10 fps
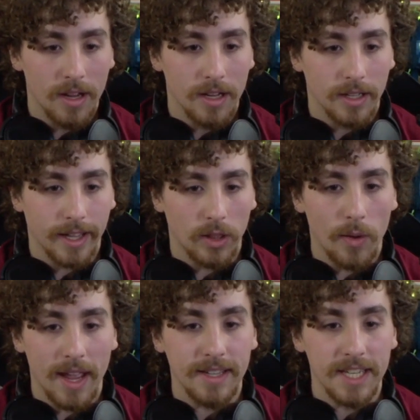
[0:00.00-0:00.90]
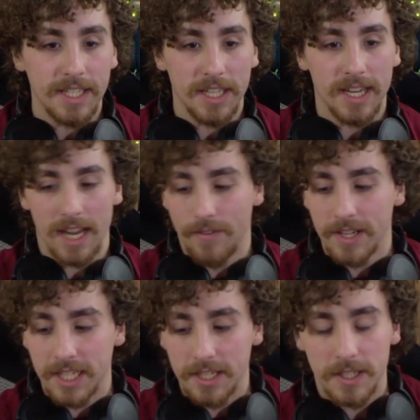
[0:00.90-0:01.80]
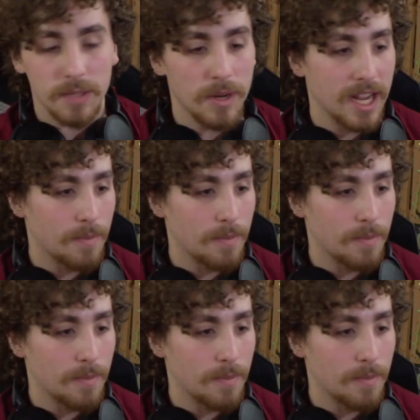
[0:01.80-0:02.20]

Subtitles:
Like look at DC. Even DC's being hit by